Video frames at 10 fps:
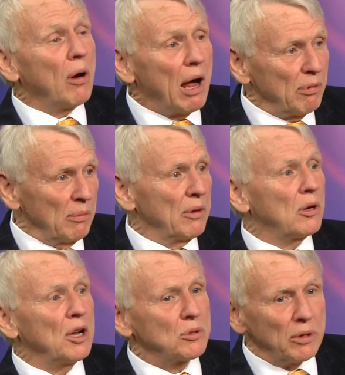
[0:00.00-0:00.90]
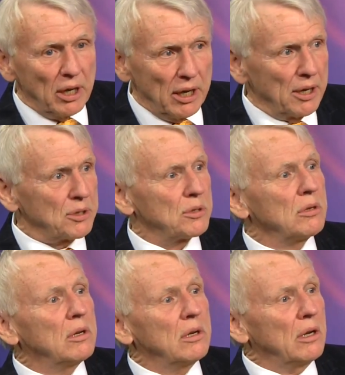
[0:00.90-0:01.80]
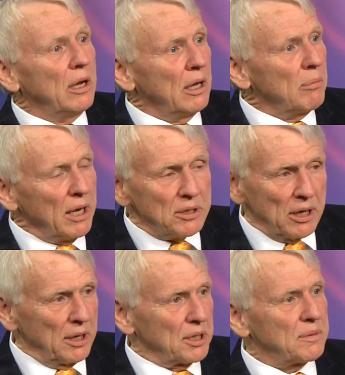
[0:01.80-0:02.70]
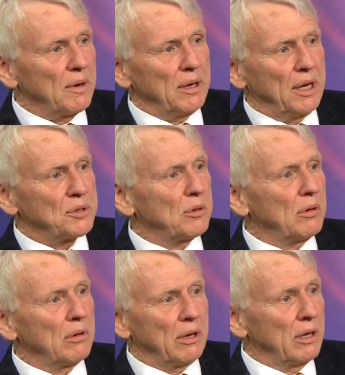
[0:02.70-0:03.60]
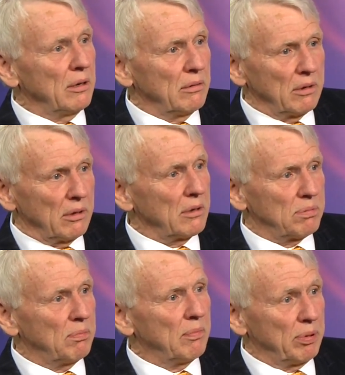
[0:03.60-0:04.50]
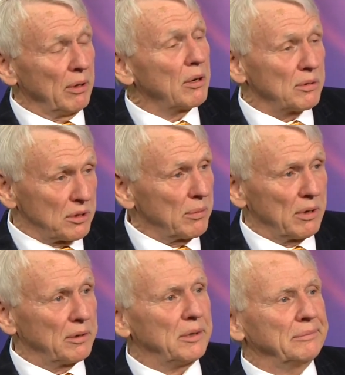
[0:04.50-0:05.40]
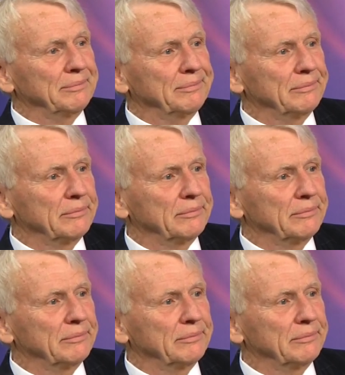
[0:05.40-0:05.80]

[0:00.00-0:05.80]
problem the country has in maintaining its financial and political stability.